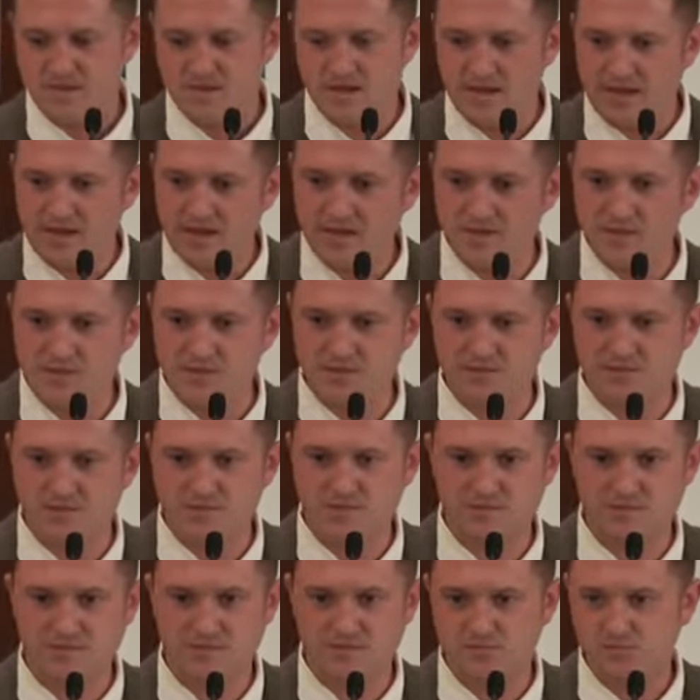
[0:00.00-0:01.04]
In England,
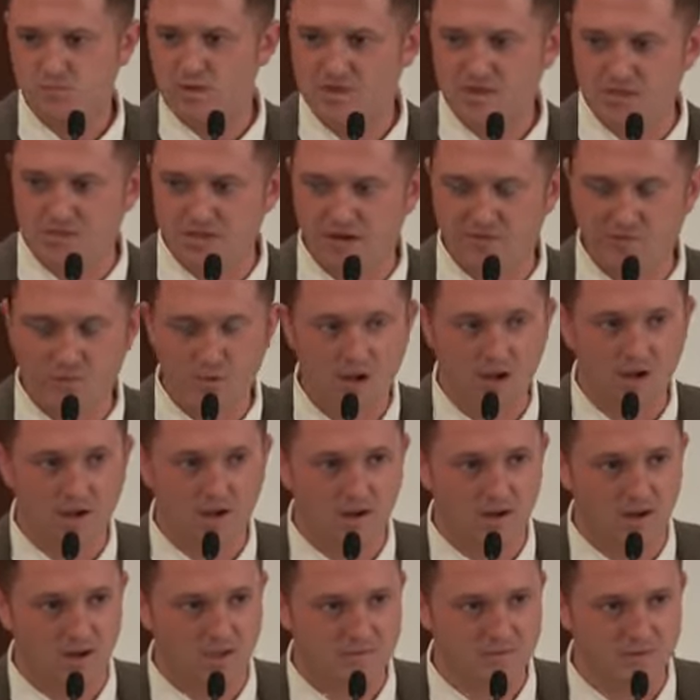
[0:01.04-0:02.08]
we just have
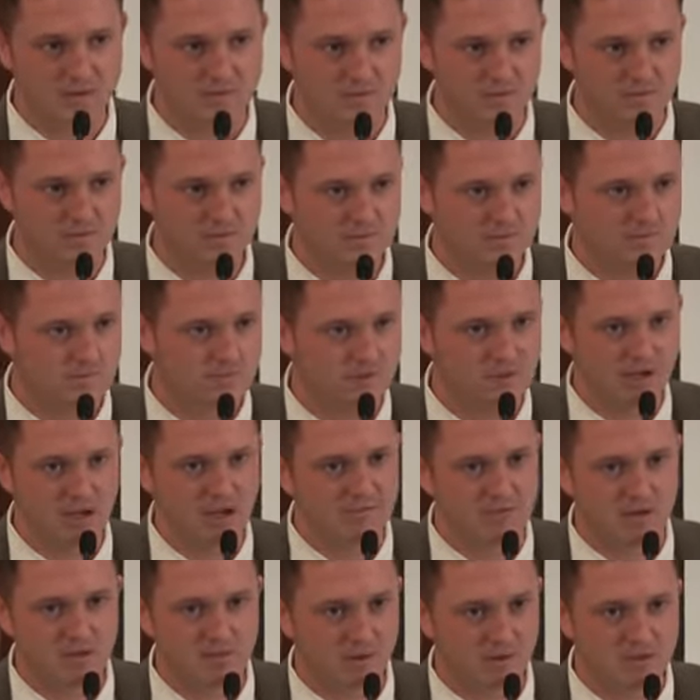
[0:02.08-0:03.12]
working class people. We don't
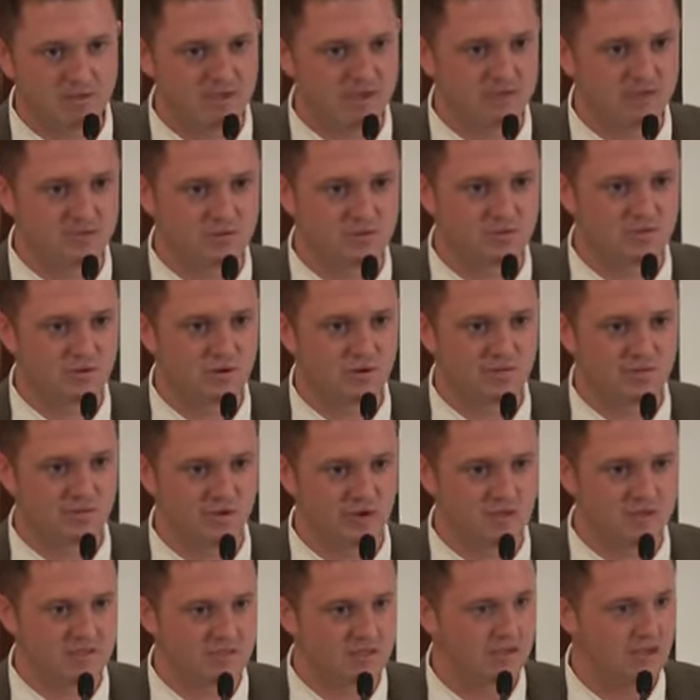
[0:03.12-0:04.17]
have any politicians talking
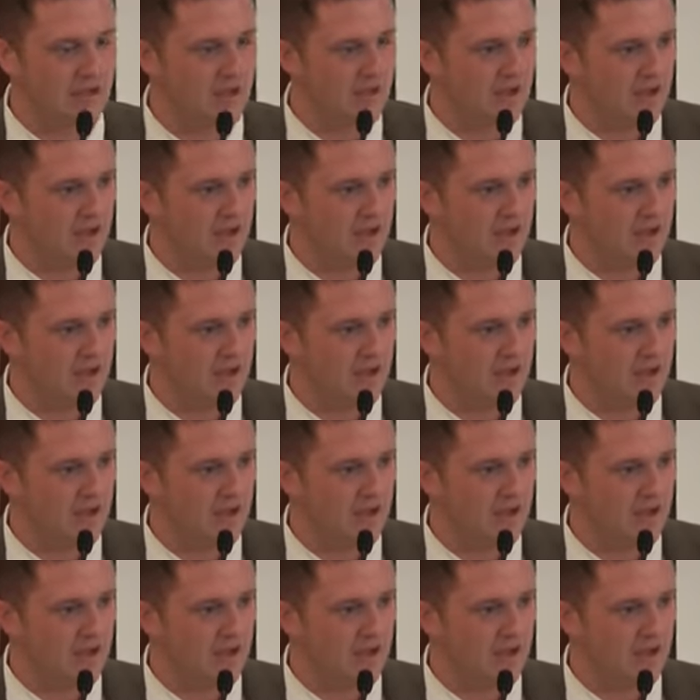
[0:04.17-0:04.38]
for us.